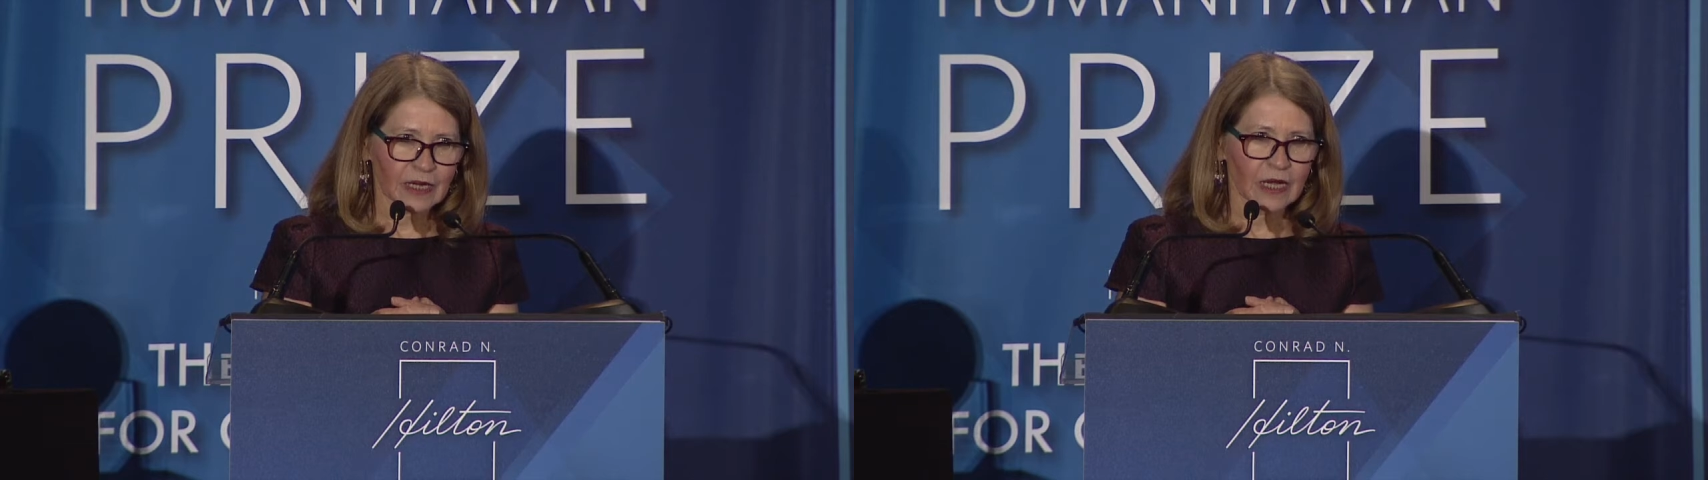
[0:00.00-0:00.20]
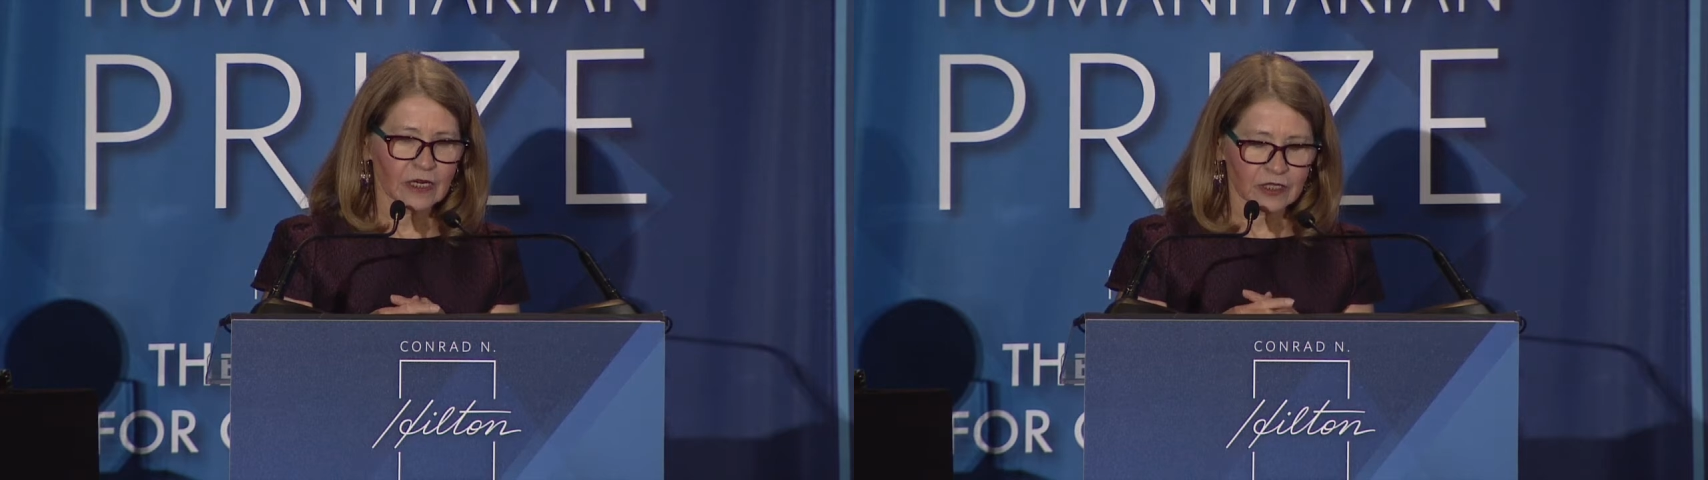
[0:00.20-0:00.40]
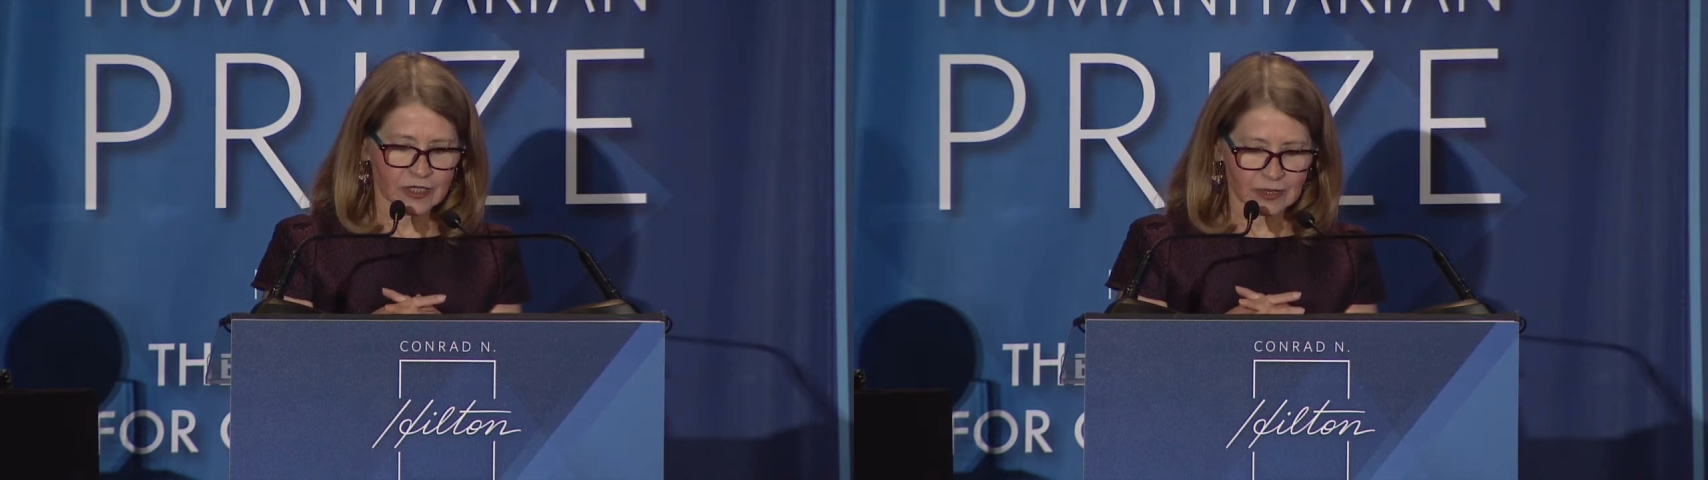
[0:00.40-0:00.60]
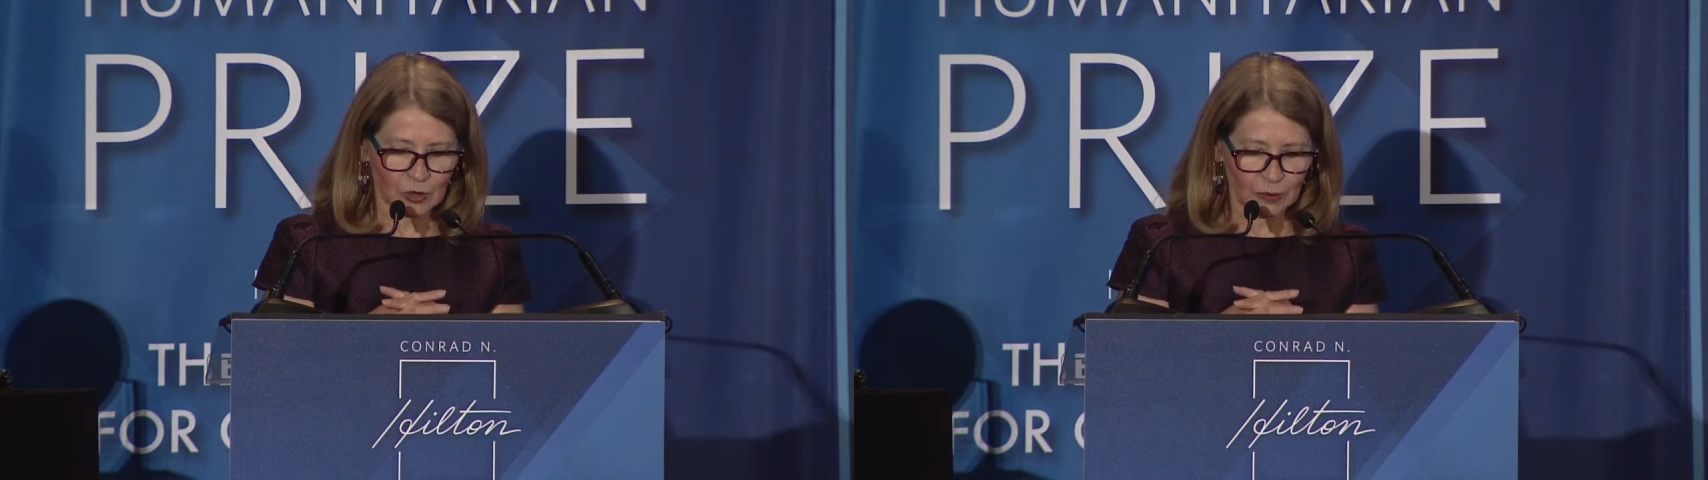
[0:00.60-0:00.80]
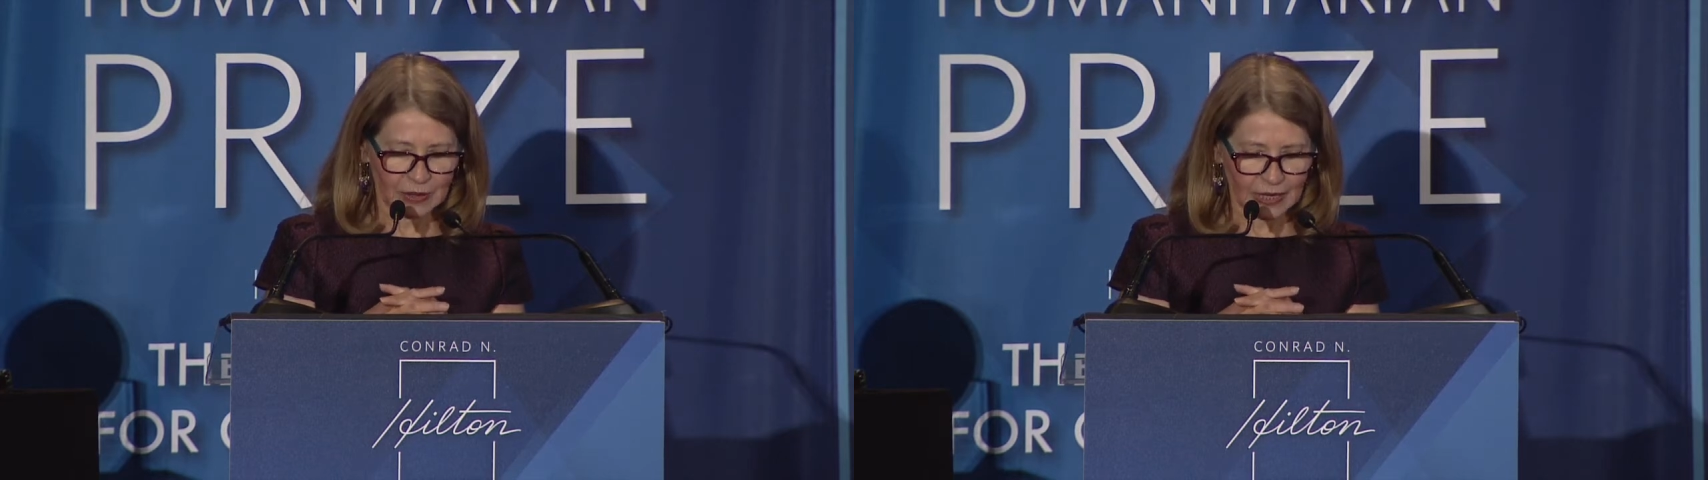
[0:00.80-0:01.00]
conquered
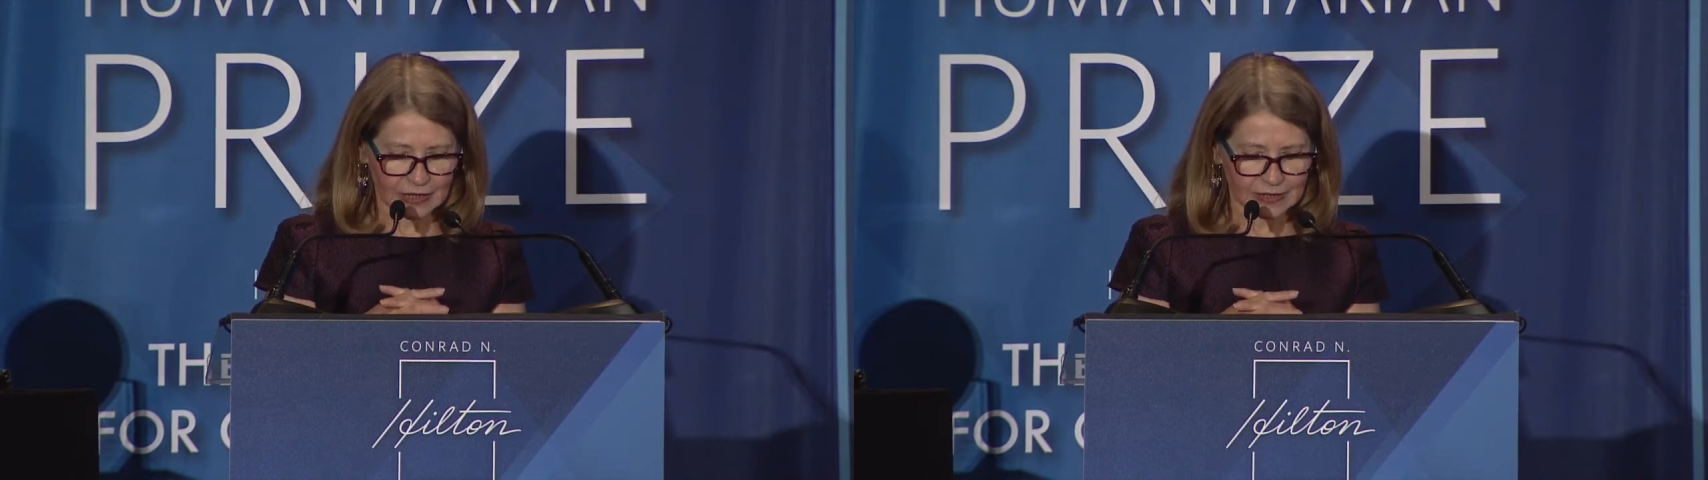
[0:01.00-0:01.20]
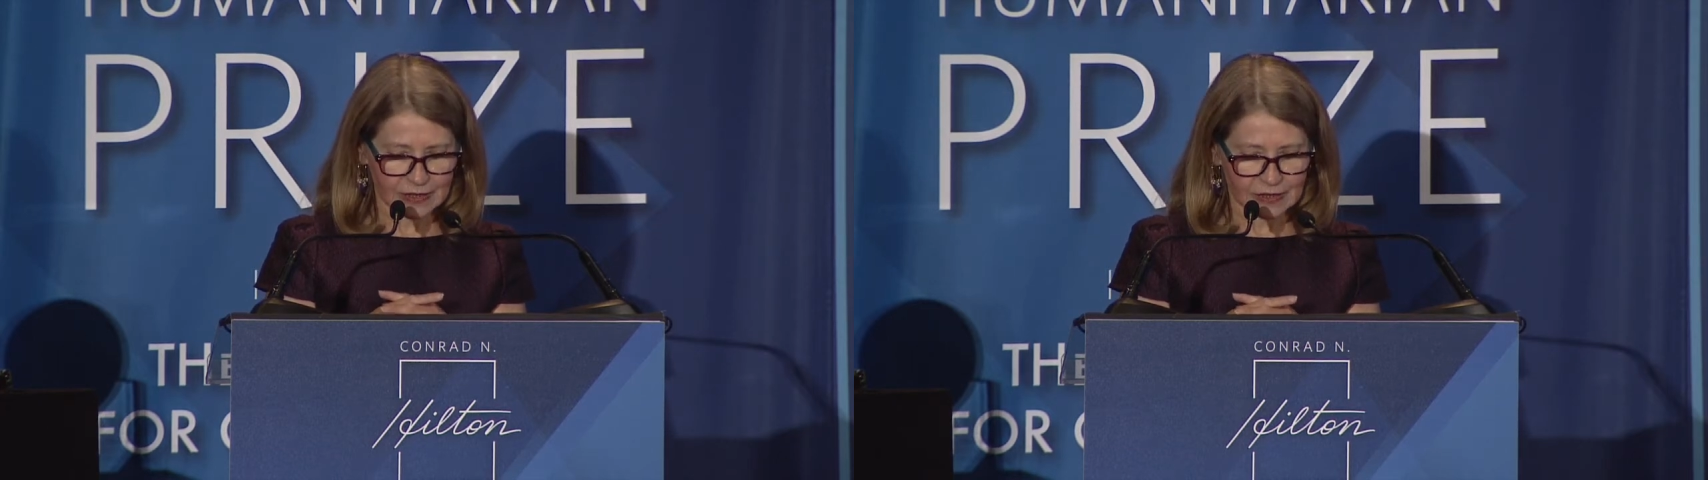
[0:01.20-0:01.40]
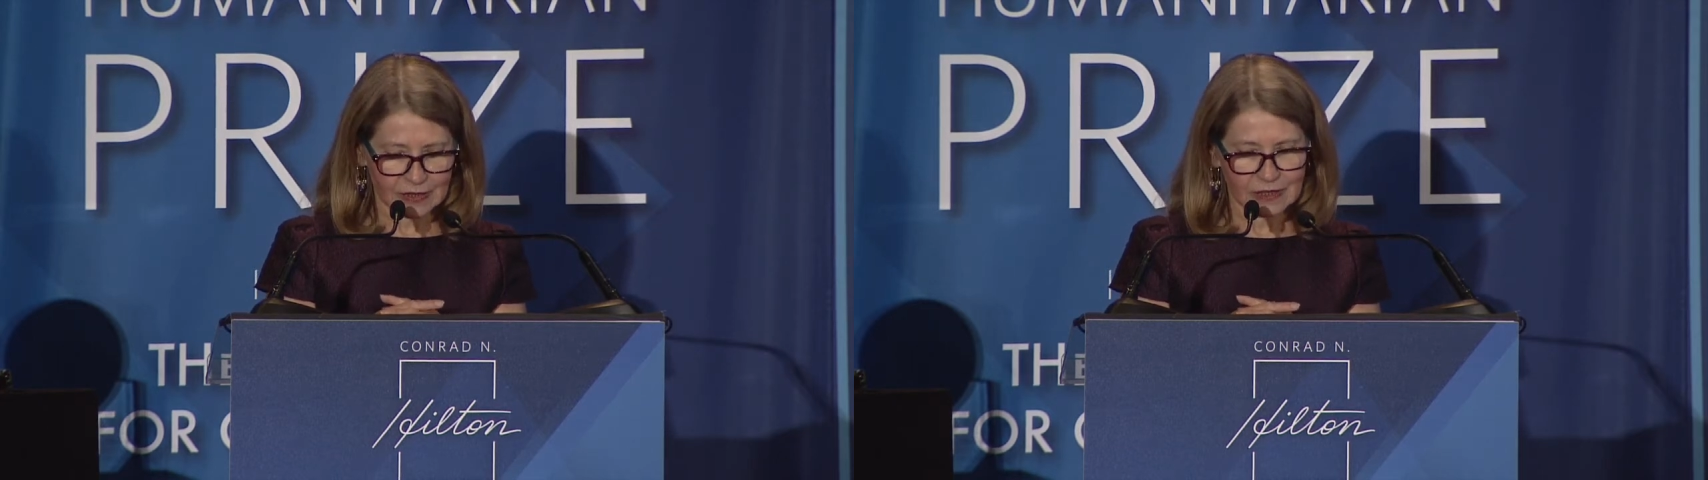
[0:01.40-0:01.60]
smallpox.